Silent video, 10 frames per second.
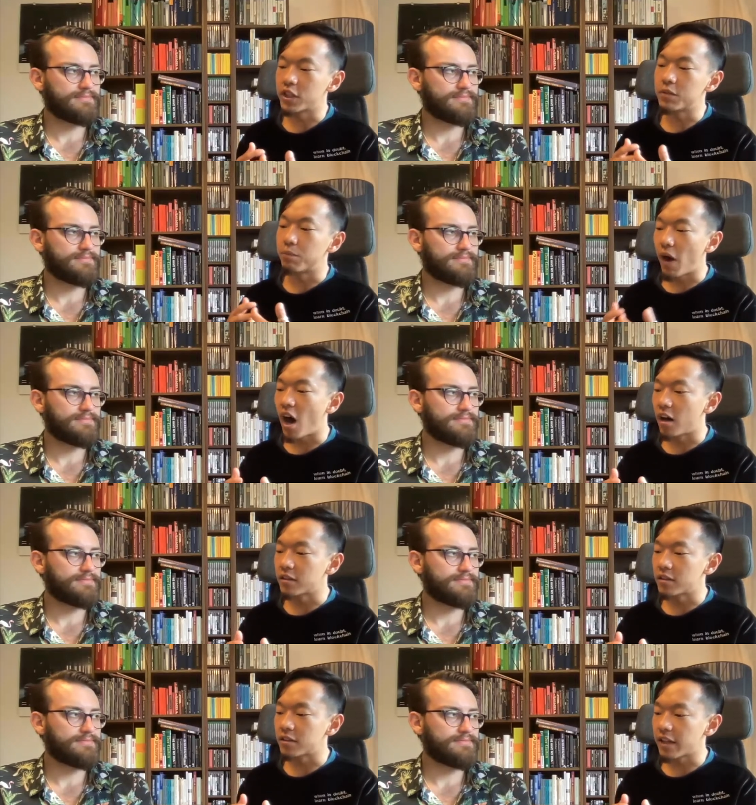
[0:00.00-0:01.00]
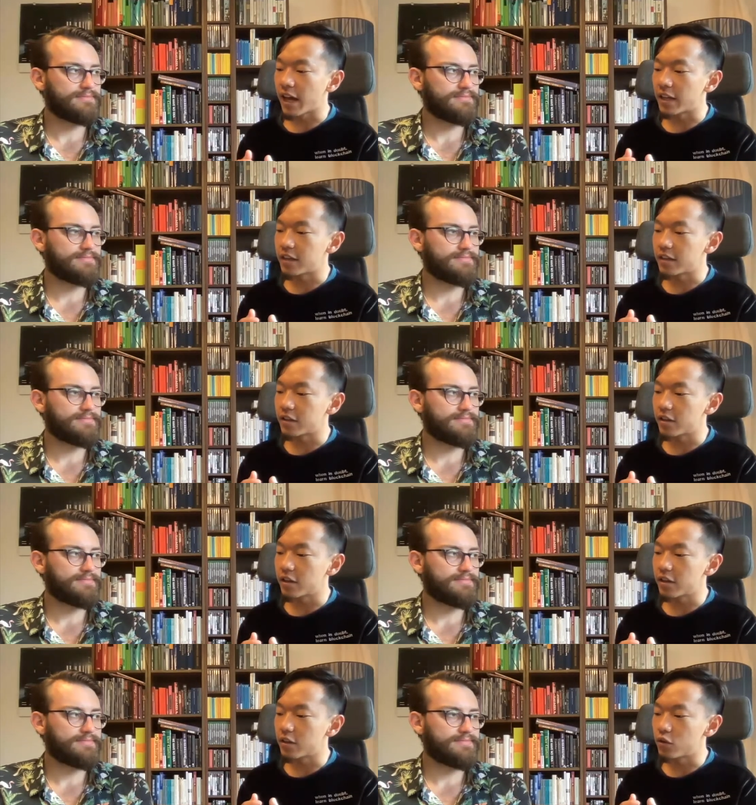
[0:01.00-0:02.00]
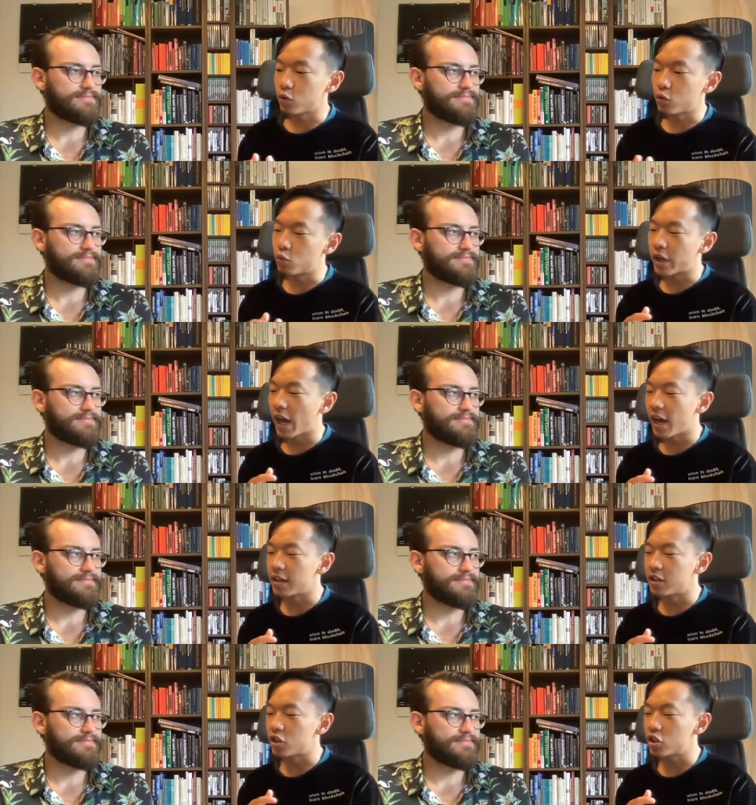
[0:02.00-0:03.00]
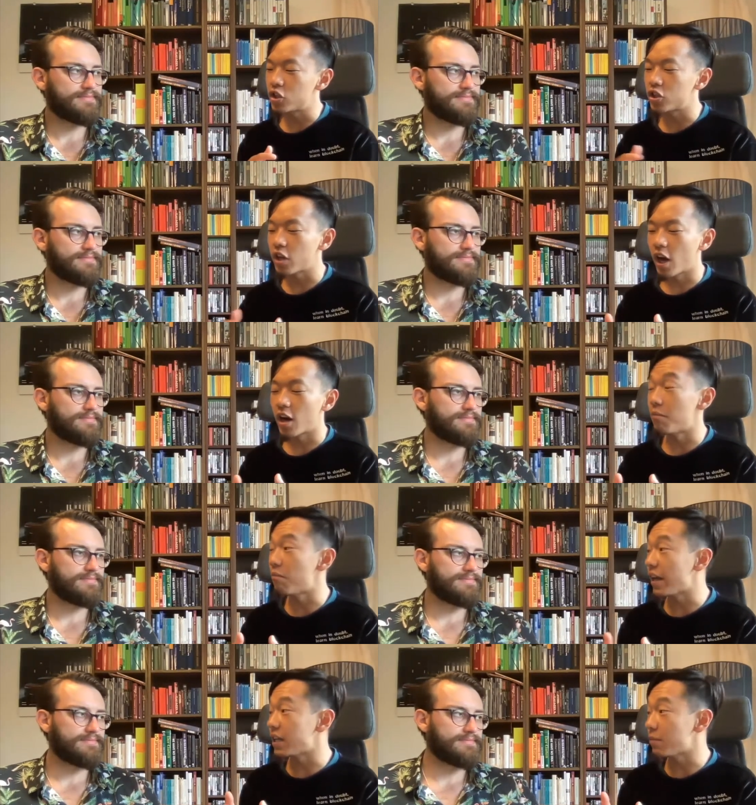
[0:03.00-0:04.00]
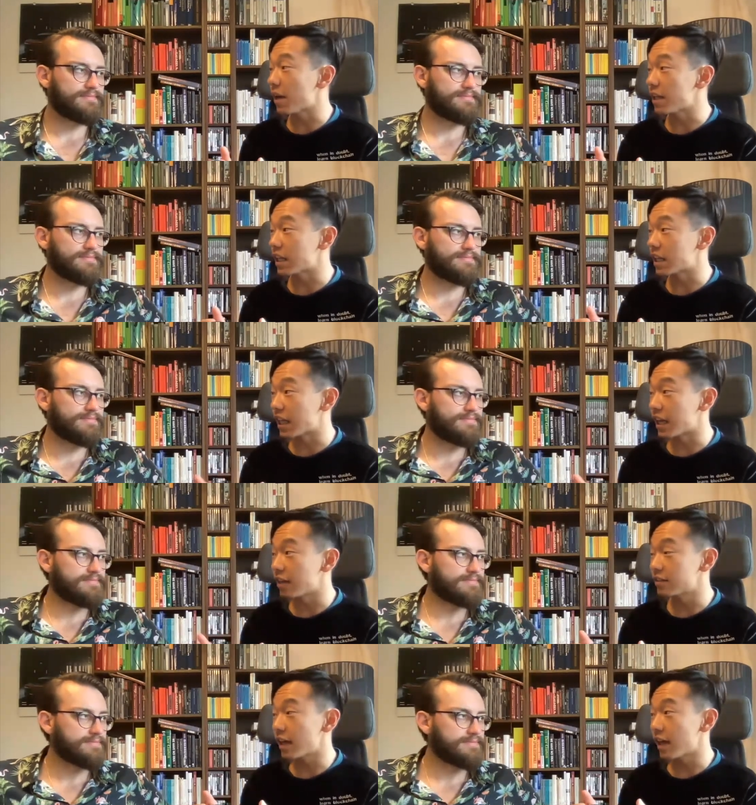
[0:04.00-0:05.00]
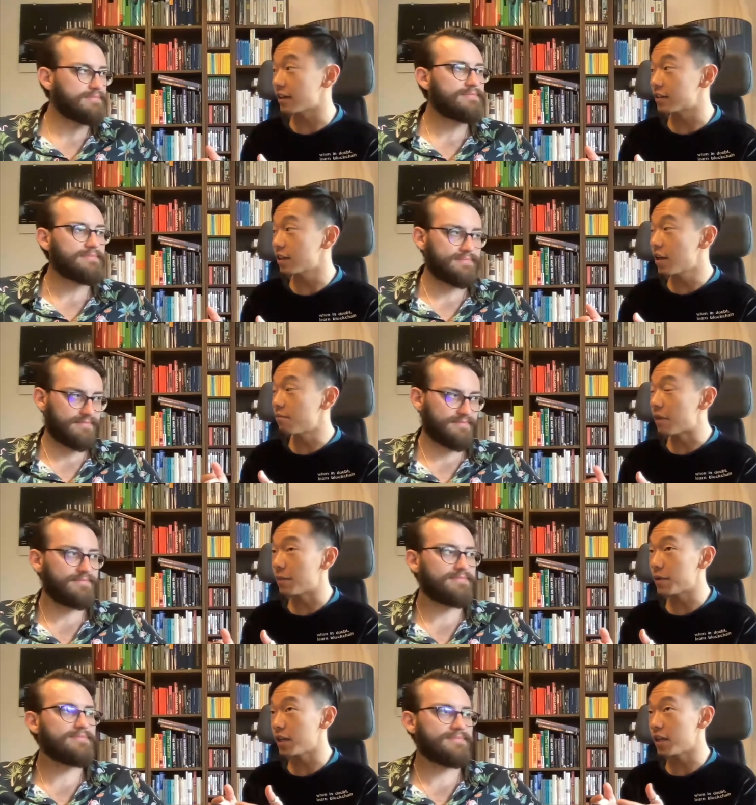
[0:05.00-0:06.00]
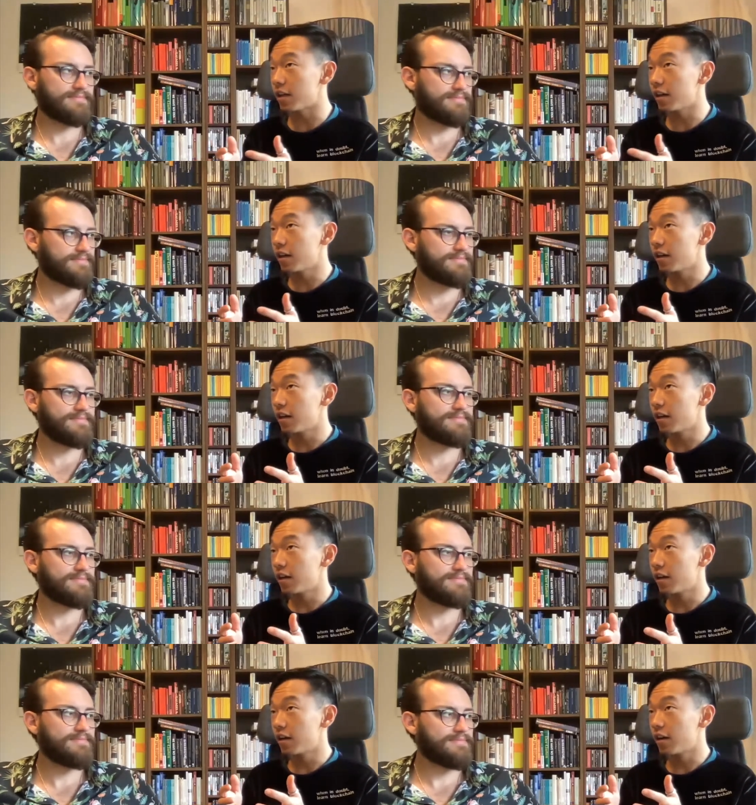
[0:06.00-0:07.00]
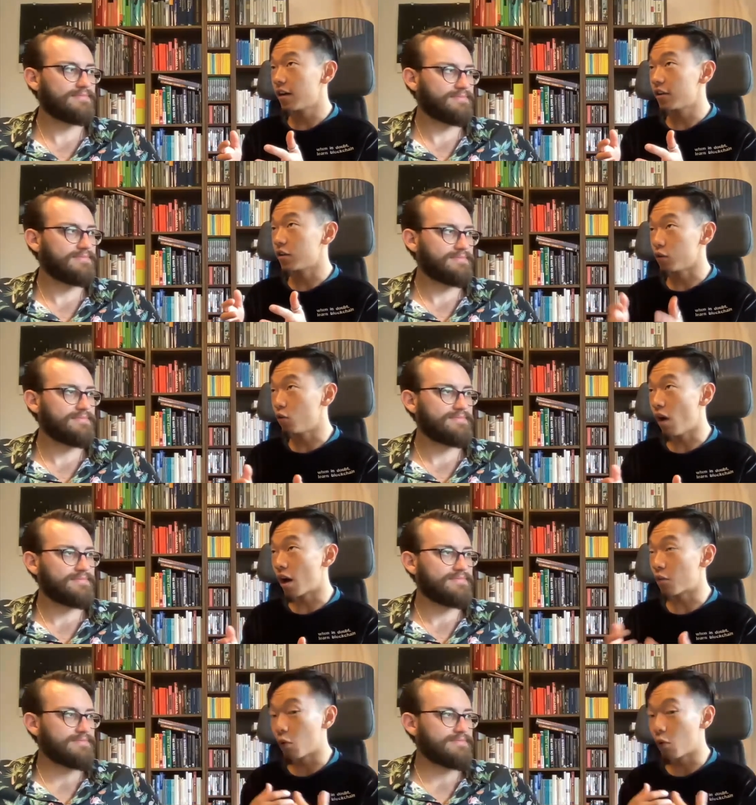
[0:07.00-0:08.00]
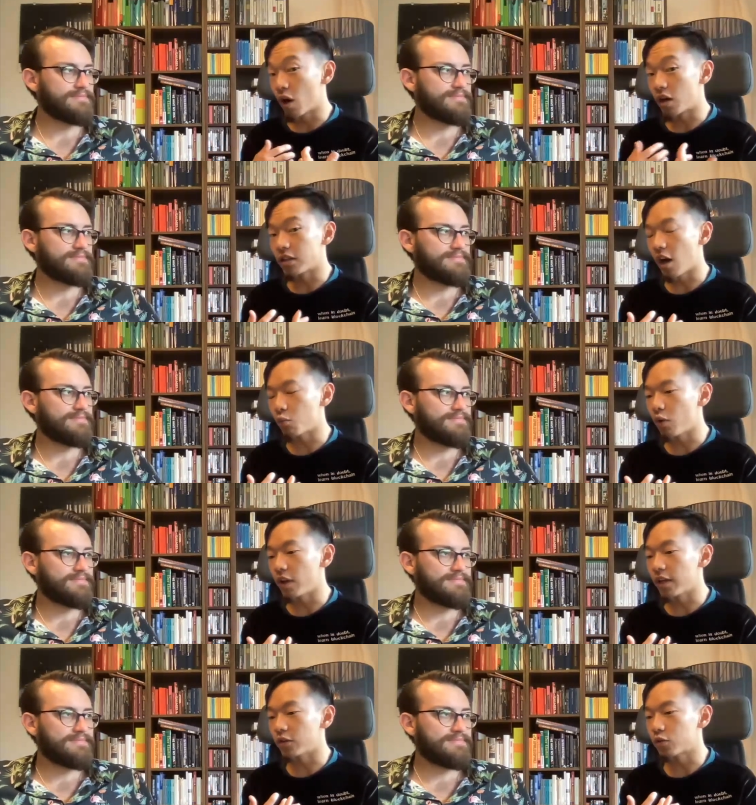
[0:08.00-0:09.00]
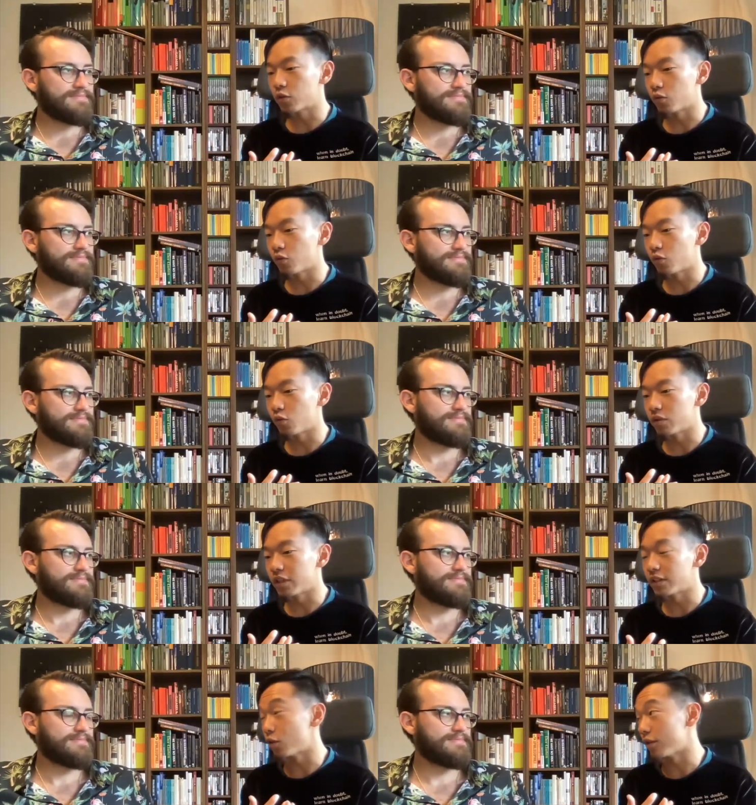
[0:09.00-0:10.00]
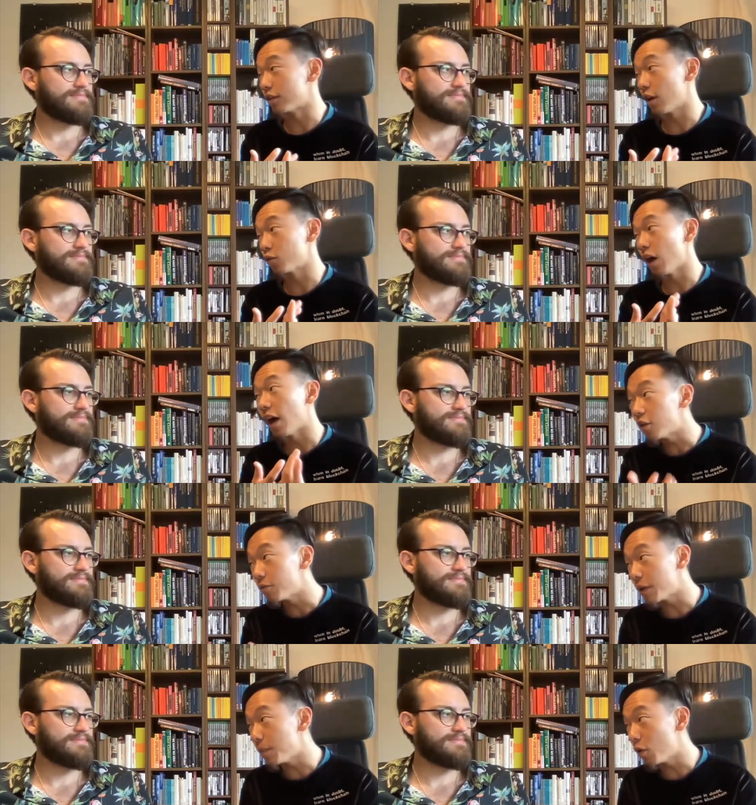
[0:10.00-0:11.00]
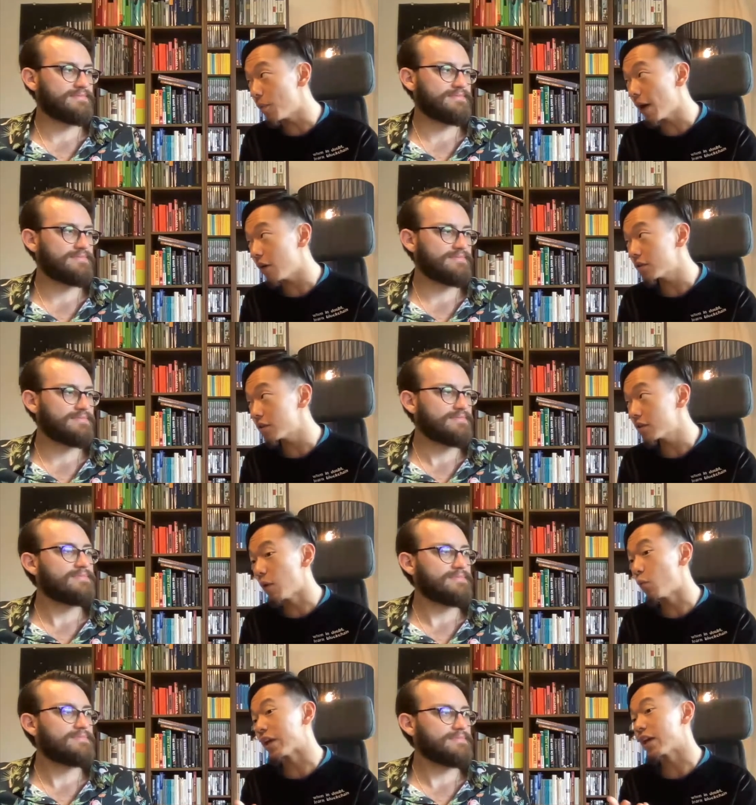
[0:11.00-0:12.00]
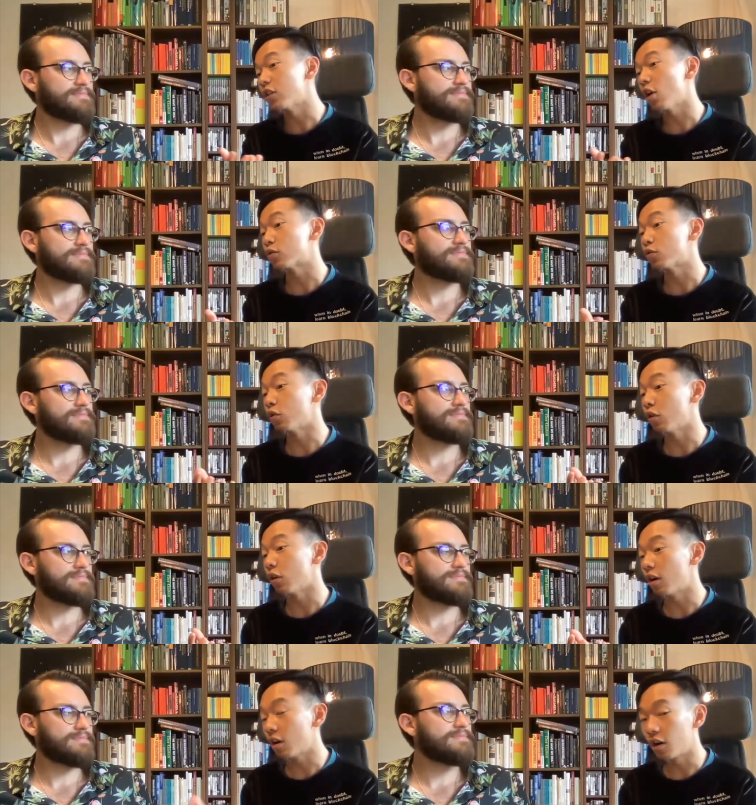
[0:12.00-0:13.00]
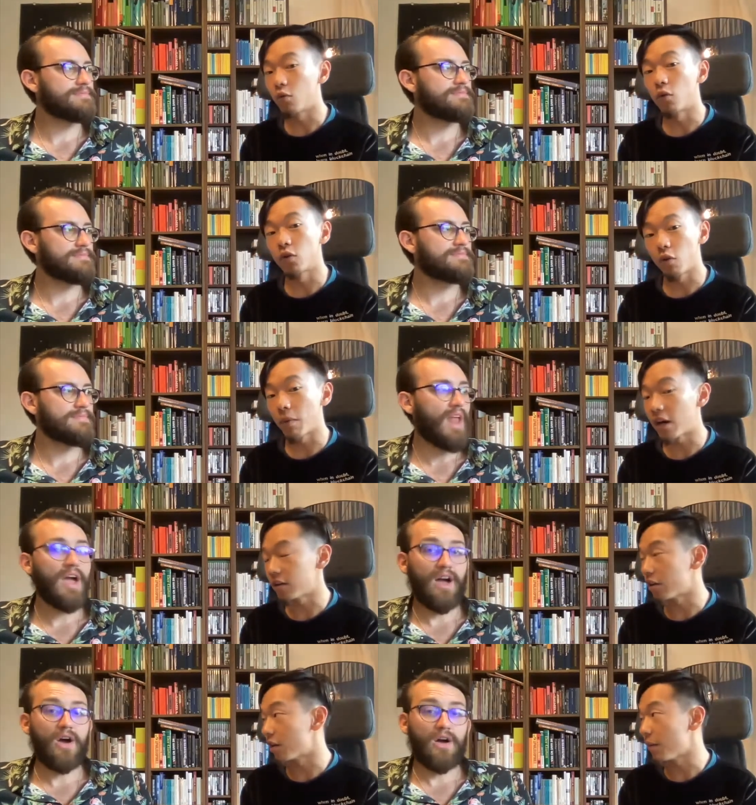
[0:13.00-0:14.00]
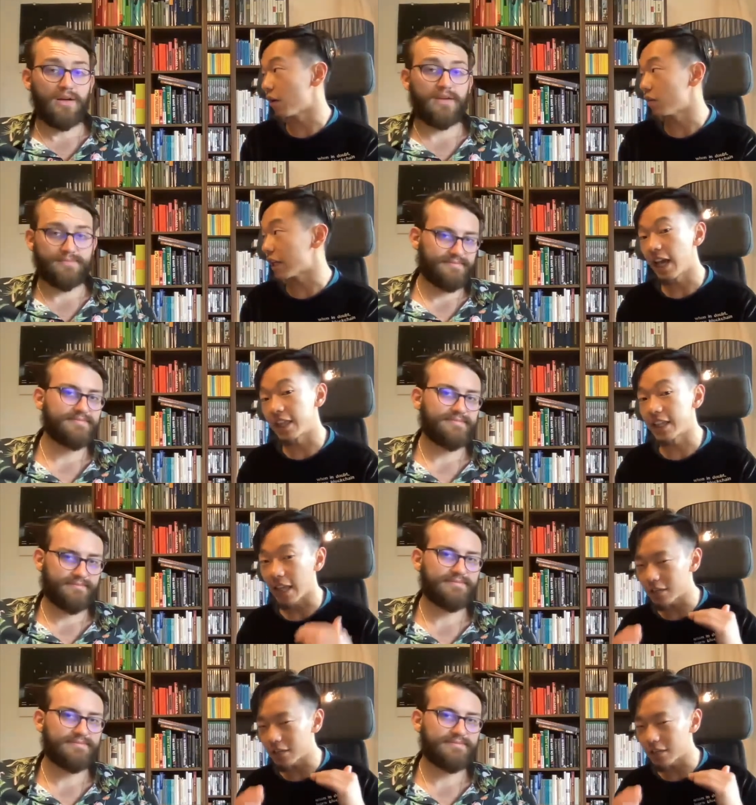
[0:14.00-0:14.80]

Speaker 1: this bond that you can share many, many things that maybe you are, well, we're not willing to necessarily talk to other people about, but we can talk to her or your partner about. And I think